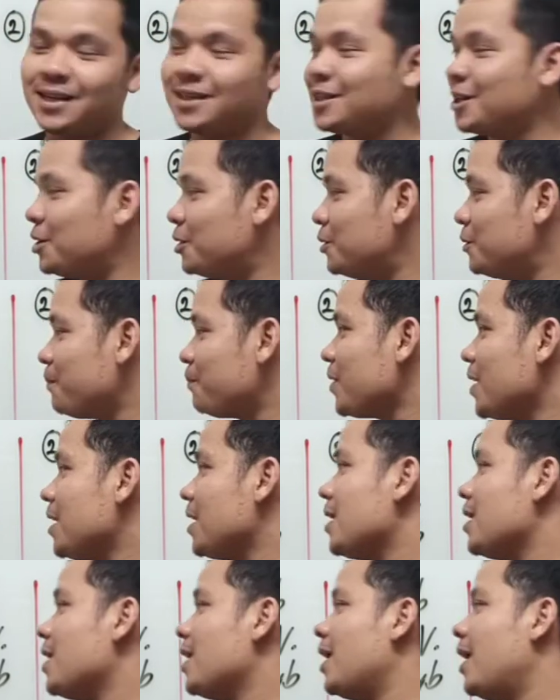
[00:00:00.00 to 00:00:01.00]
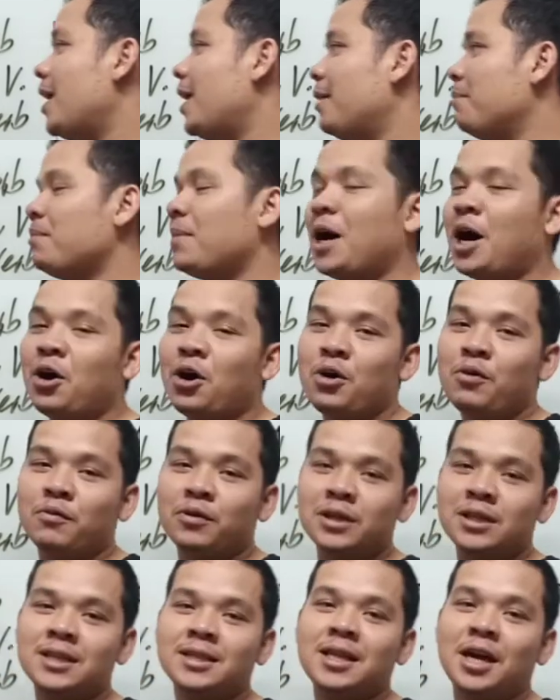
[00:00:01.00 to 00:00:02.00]
So
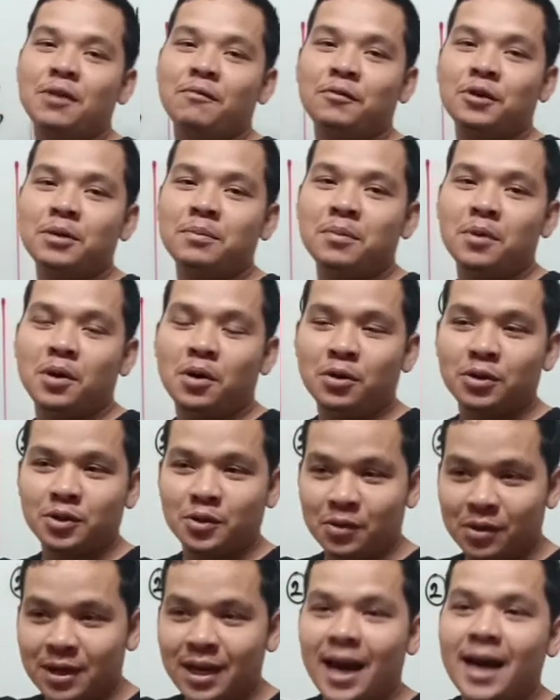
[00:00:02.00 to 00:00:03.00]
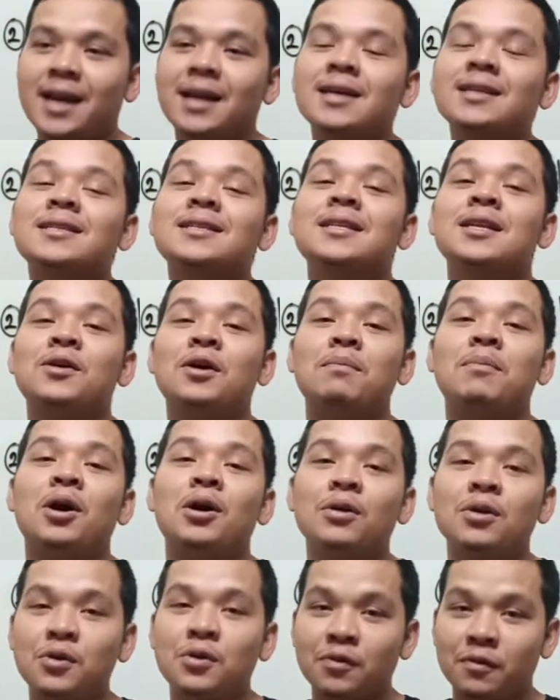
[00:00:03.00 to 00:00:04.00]
however, start verb also let us know
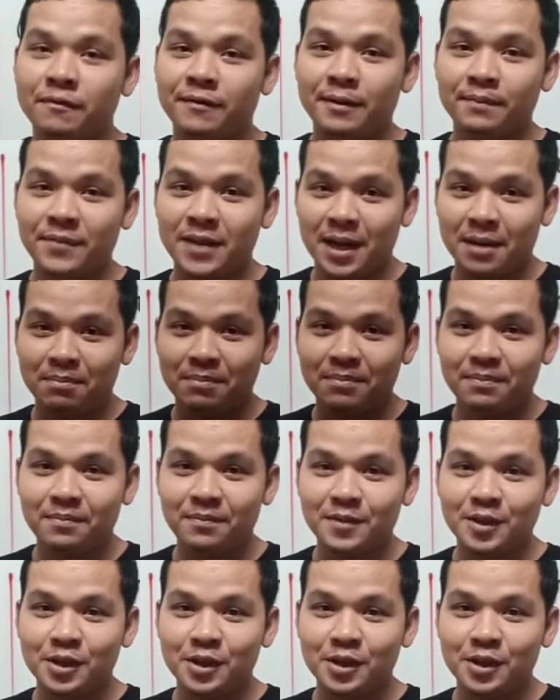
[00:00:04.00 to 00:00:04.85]
about group of them,